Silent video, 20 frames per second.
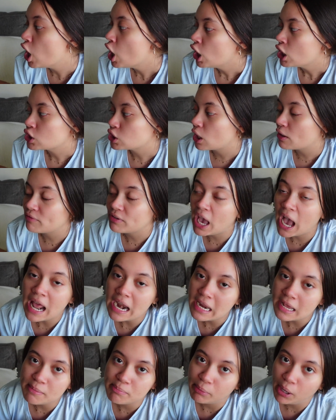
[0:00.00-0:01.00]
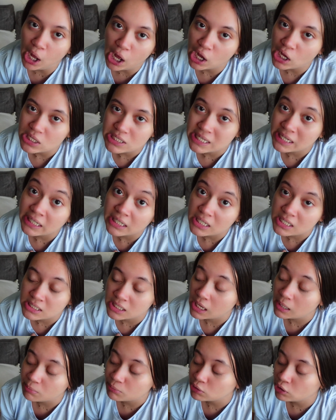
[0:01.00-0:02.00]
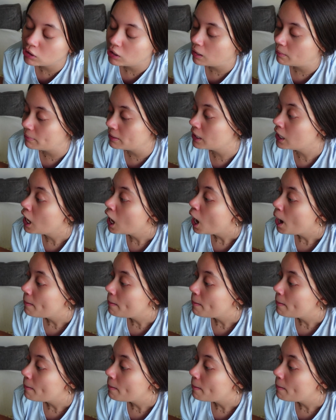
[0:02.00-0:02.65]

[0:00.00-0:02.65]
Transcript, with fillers: So if y'all need balls, hit us up, you know what I mean?